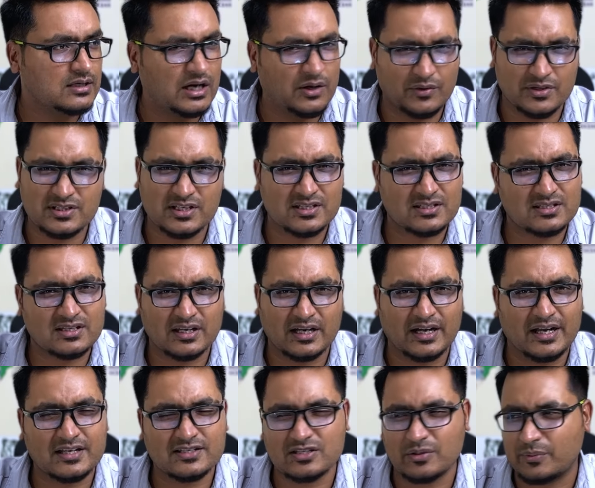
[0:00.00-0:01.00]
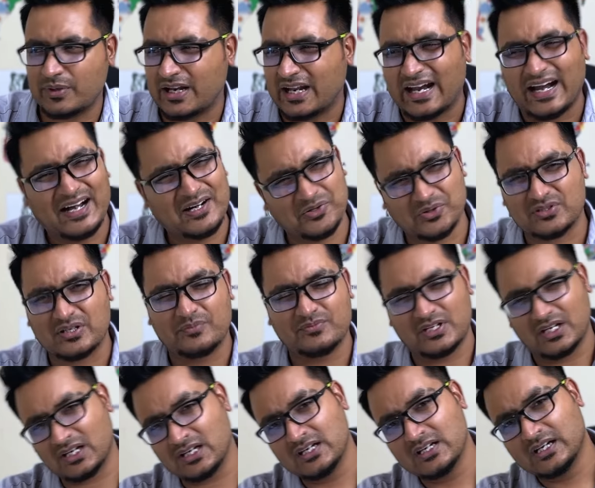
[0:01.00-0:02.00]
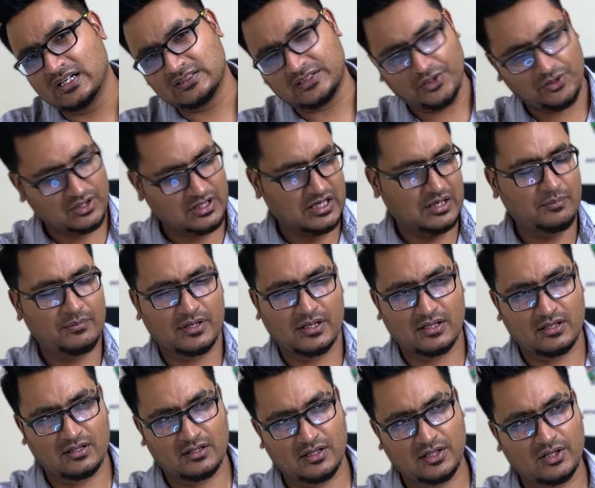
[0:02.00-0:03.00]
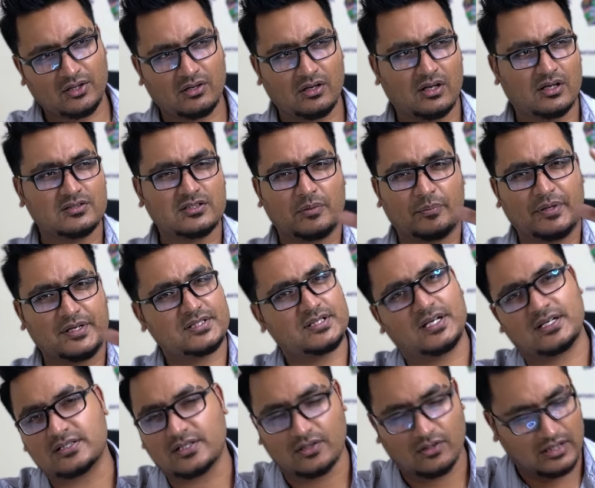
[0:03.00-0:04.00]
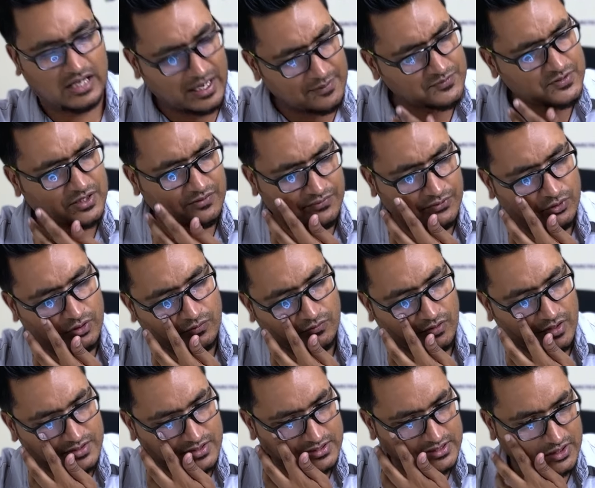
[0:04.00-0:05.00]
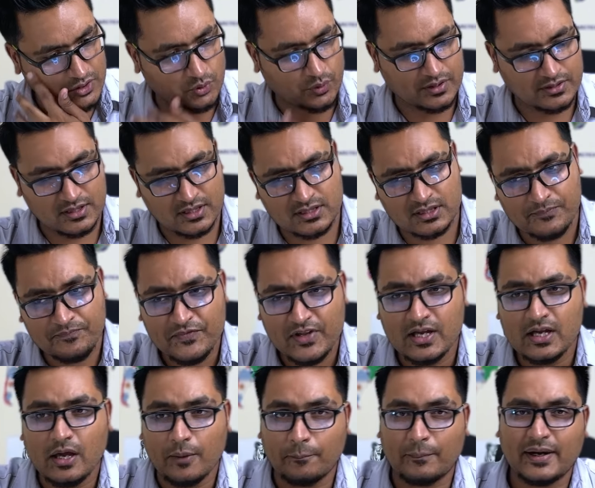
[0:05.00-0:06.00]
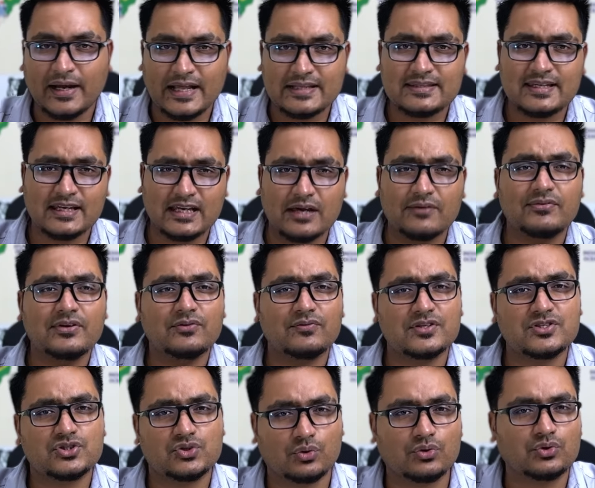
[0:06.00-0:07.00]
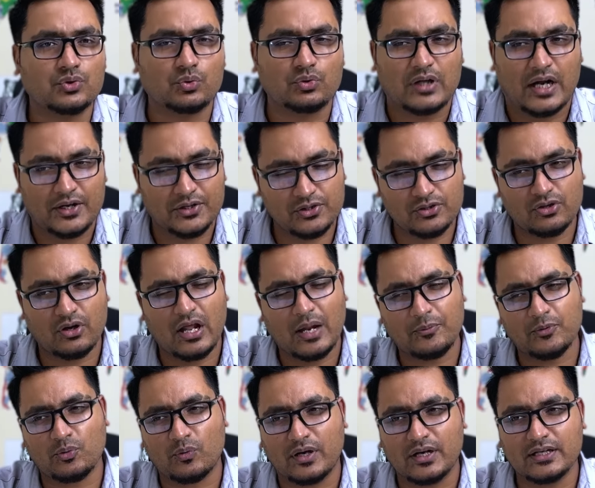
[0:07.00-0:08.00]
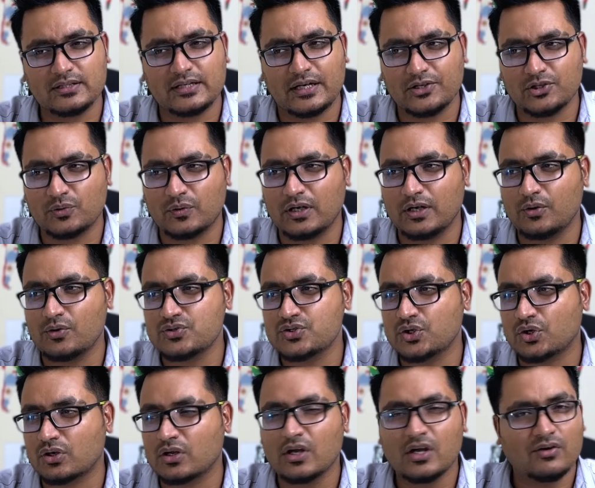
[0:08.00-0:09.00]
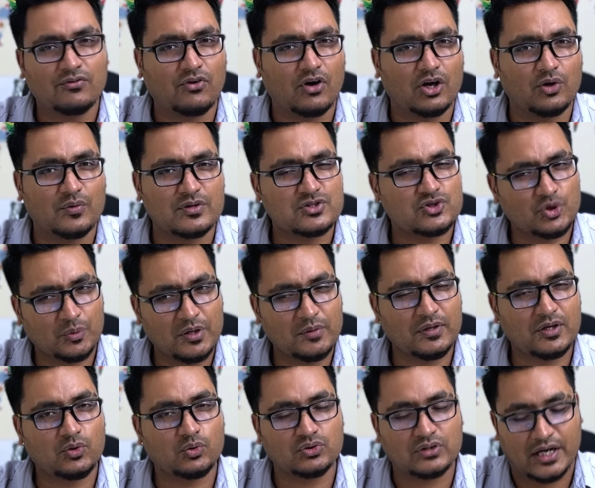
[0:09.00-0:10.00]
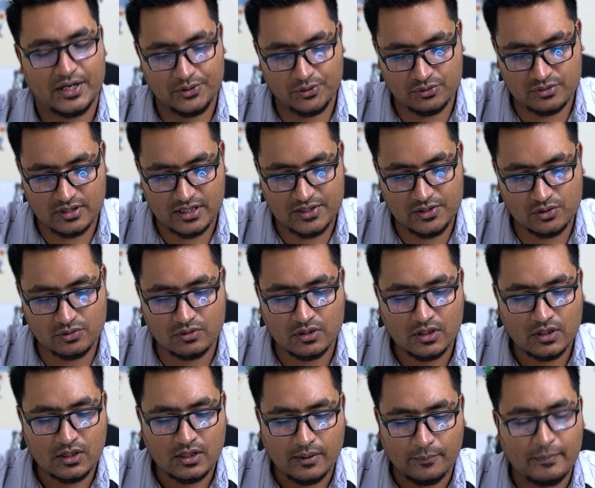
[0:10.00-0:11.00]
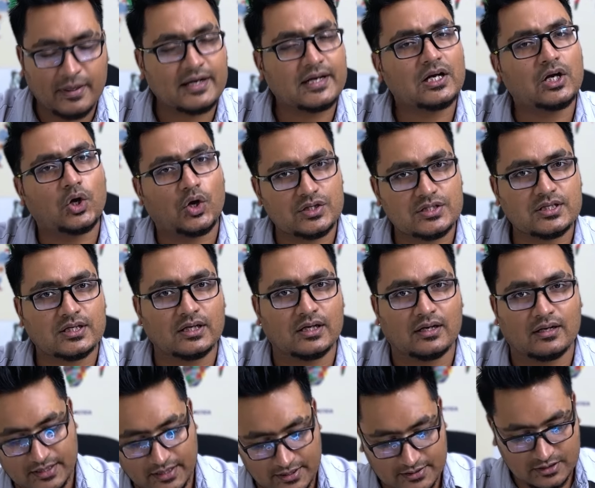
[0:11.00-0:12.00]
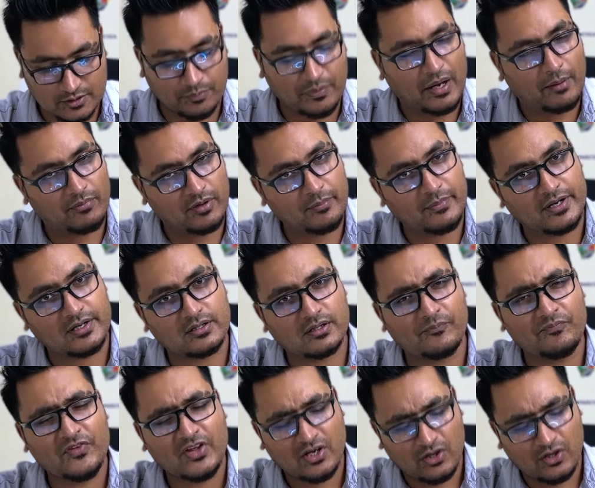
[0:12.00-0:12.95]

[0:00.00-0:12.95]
I was just getting somewhere ad or something that you come and learn the basics and all. I've seen few influencers are doing this, but I think everyone should do that. You don't have to worry that you will lose your followers. Nobody will do that. You try to make it logical. Said it's a family matter.